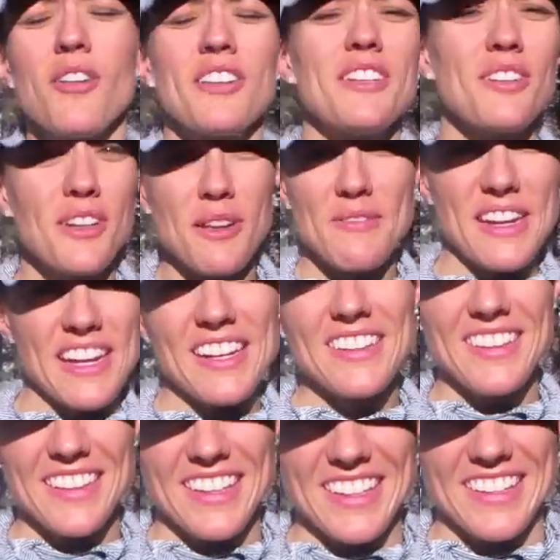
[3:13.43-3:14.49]
dude. You know what I
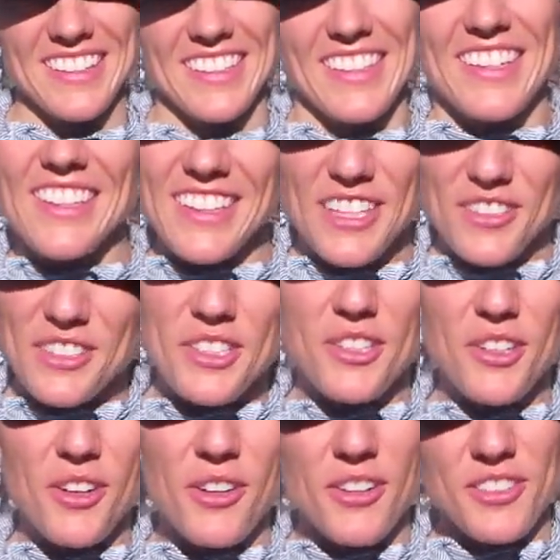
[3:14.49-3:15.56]
mean? Like when you
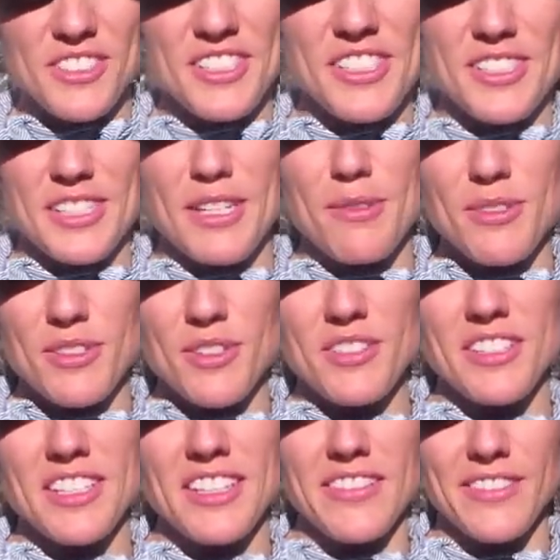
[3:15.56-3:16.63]
go to the ski
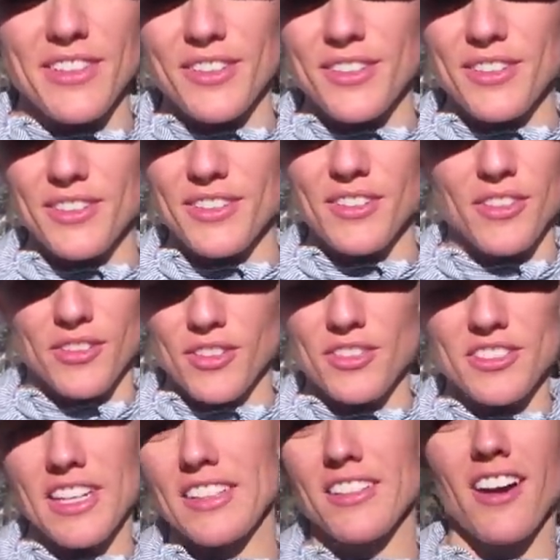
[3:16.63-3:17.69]
resorts, they give you, or
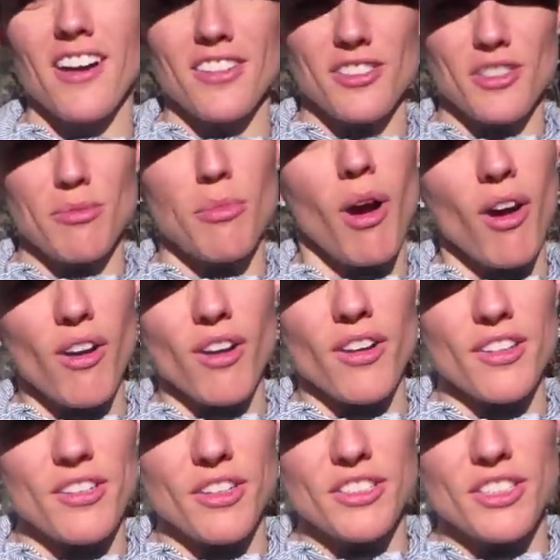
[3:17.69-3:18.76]
there's like the oxygen
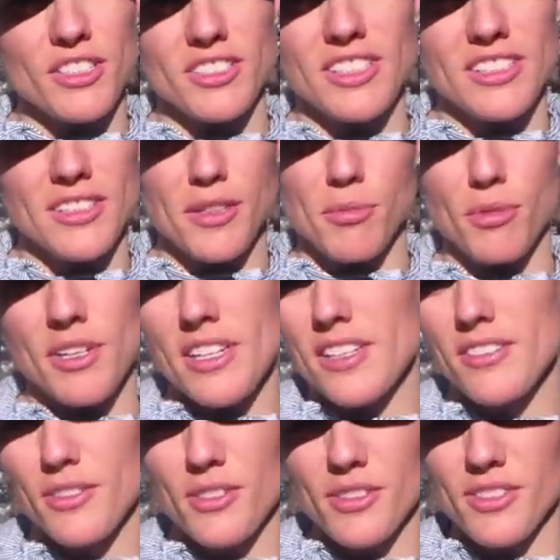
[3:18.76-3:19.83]
bar. You can just sit there and
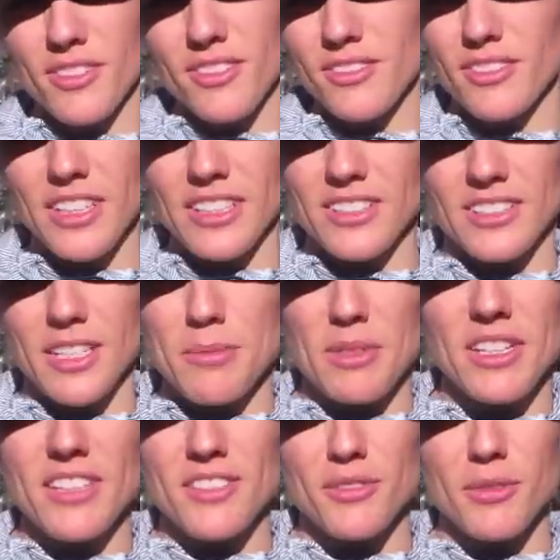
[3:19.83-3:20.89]
breathe for like 10
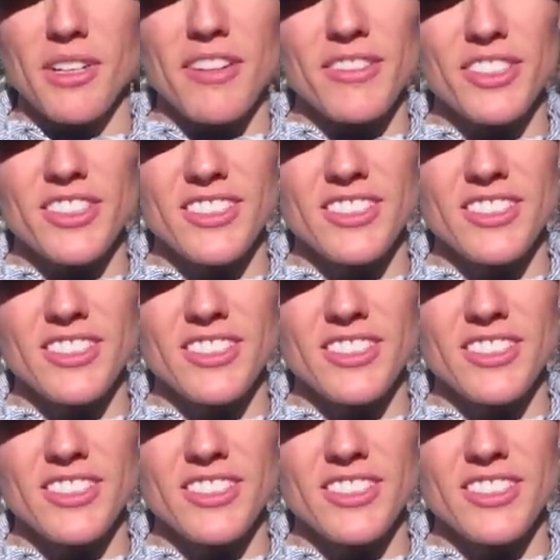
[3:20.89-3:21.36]
minutes or whatever.